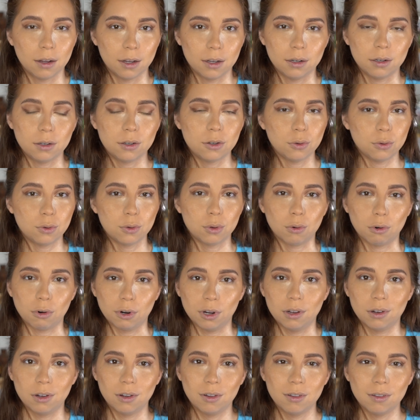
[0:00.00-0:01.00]
a
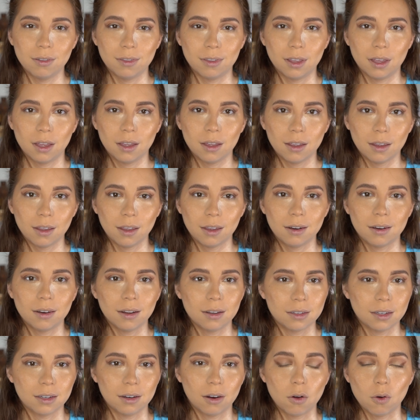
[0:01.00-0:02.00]
tutorial that it
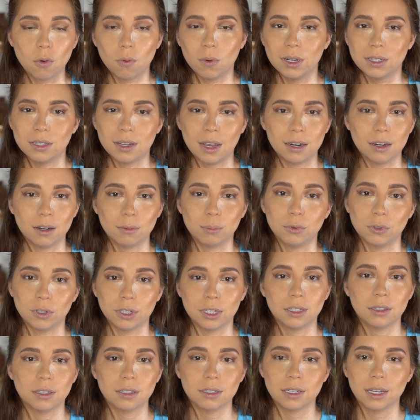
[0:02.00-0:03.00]
doesn't always end up
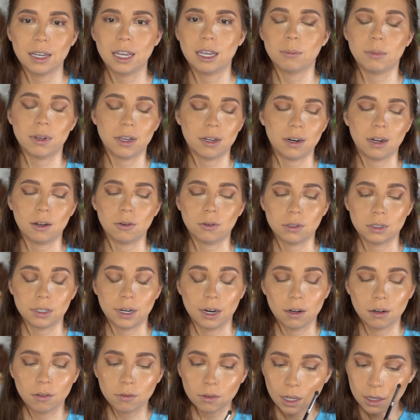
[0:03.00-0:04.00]
looking the same, and I was
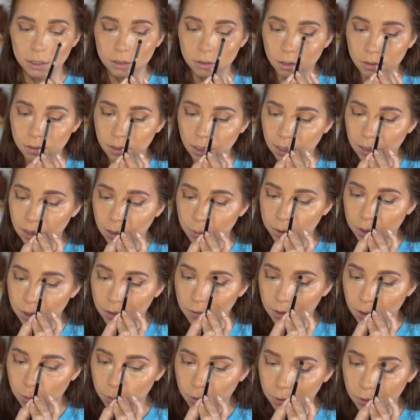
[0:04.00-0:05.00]
scared of that. So I was like, let me just
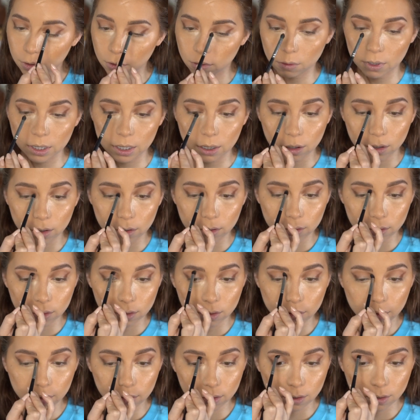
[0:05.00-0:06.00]
film it real quick.
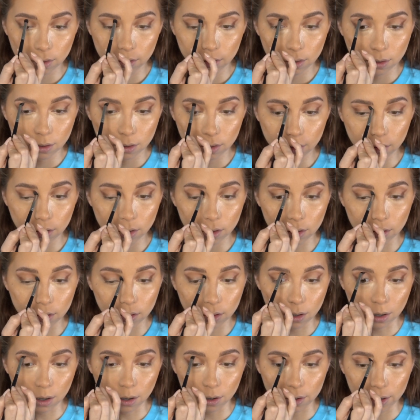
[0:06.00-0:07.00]

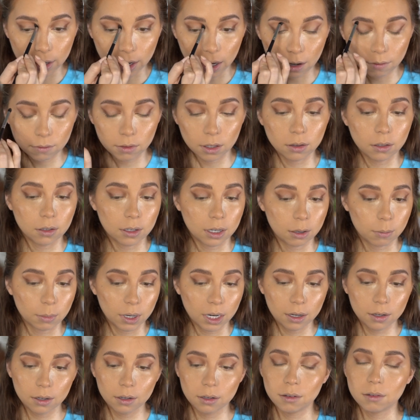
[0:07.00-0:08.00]
I already have the look in
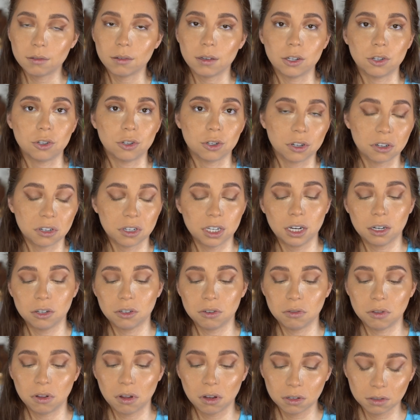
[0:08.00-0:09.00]
mind. it shouldn't take
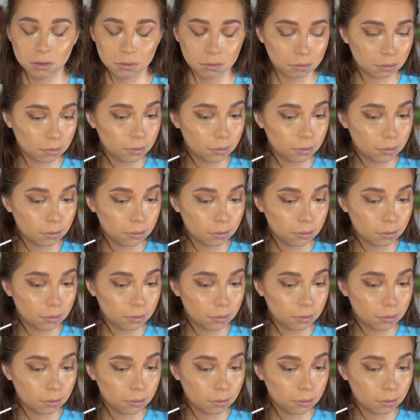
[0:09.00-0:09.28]
too long.